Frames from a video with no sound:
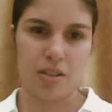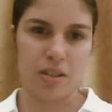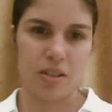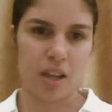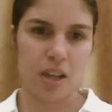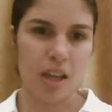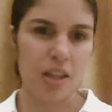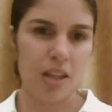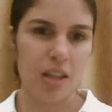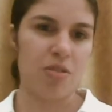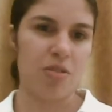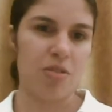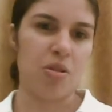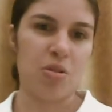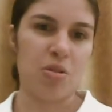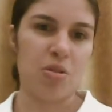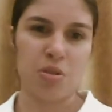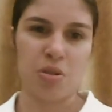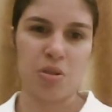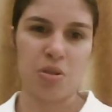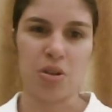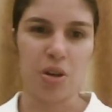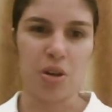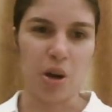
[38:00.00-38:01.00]
these
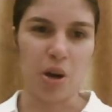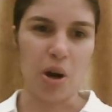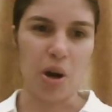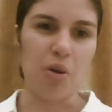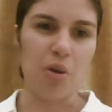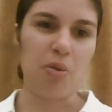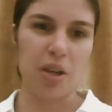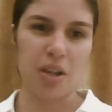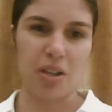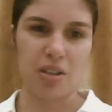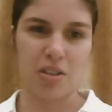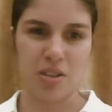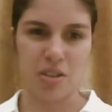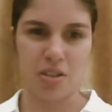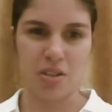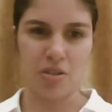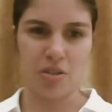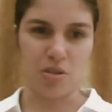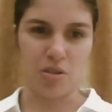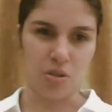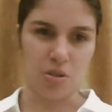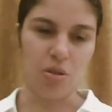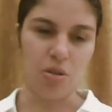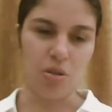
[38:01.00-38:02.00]
ongoing
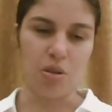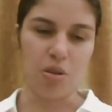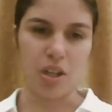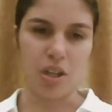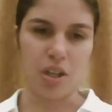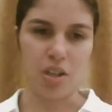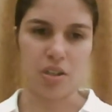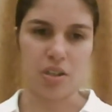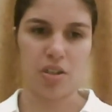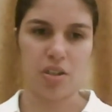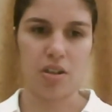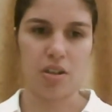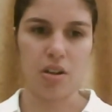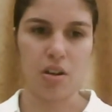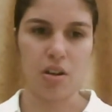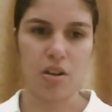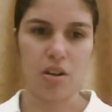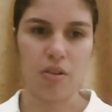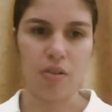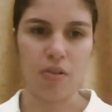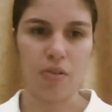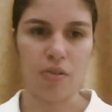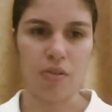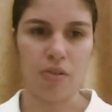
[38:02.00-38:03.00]
stories
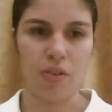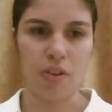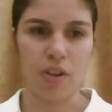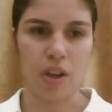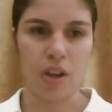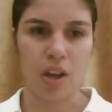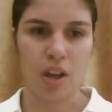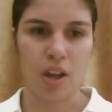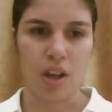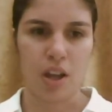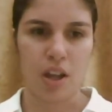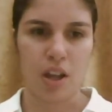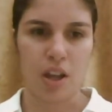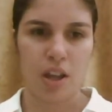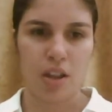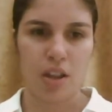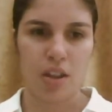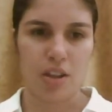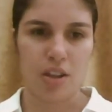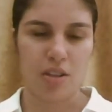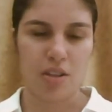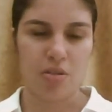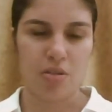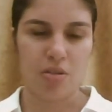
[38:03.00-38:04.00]
of
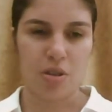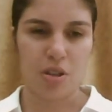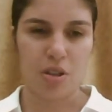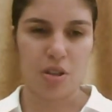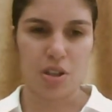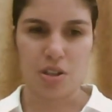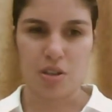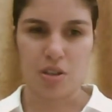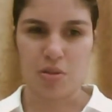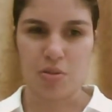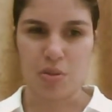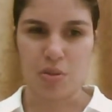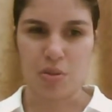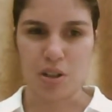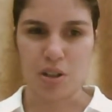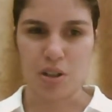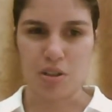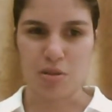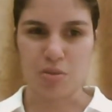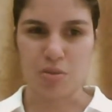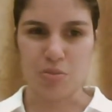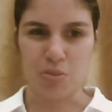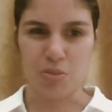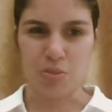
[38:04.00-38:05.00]
these creatures that
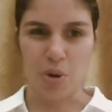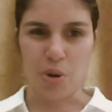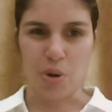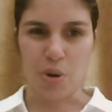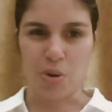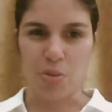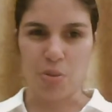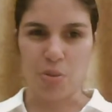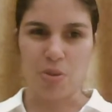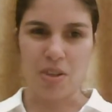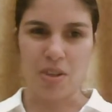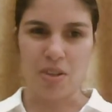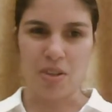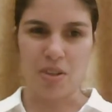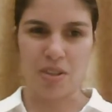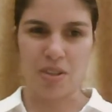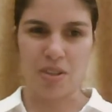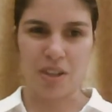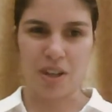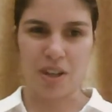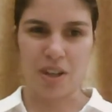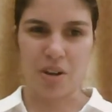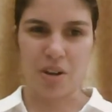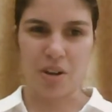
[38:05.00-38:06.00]
once rode this
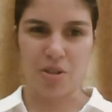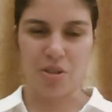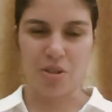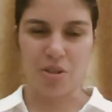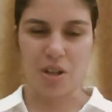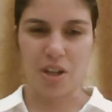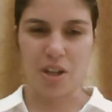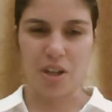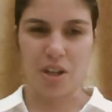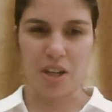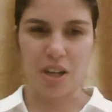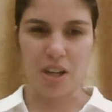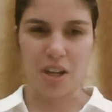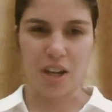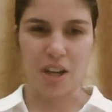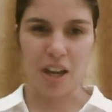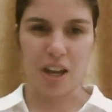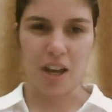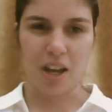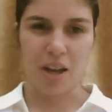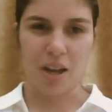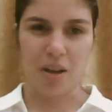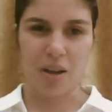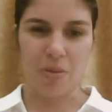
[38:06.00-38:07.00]
country,
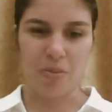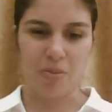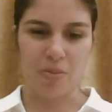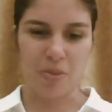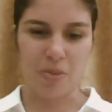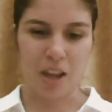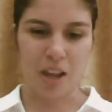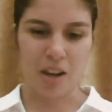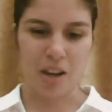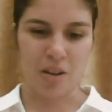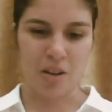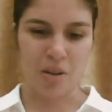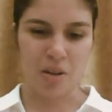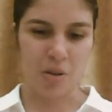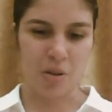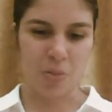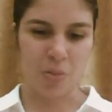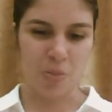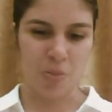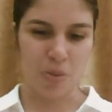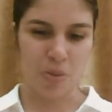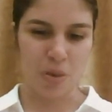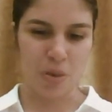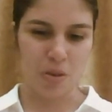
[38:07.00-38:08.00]

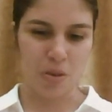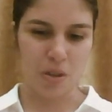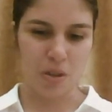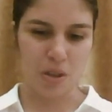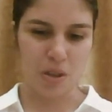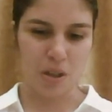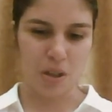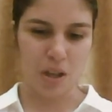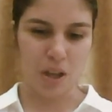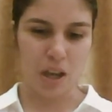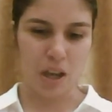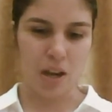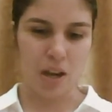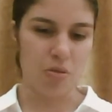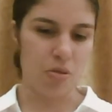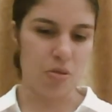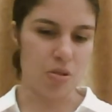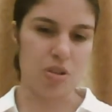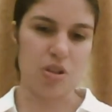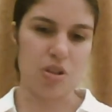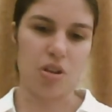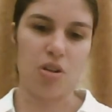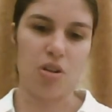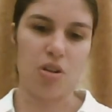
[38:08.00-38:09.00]
and
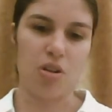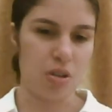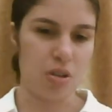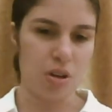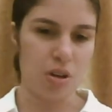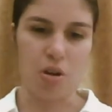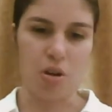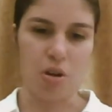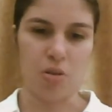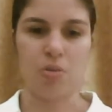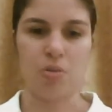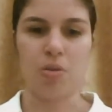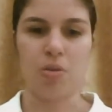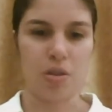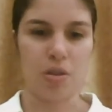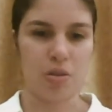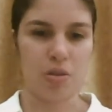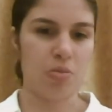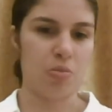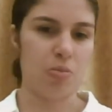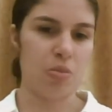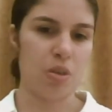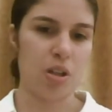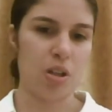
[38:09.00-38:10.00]
also
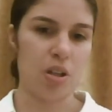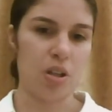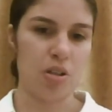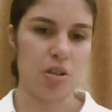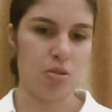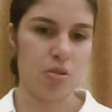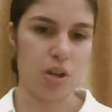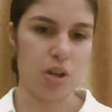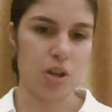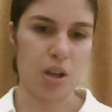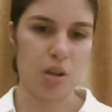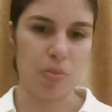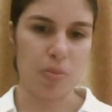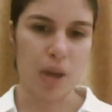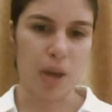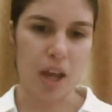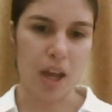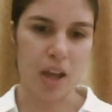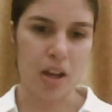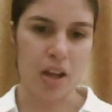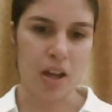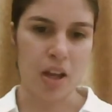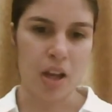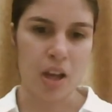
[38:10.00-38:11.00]
is really talking about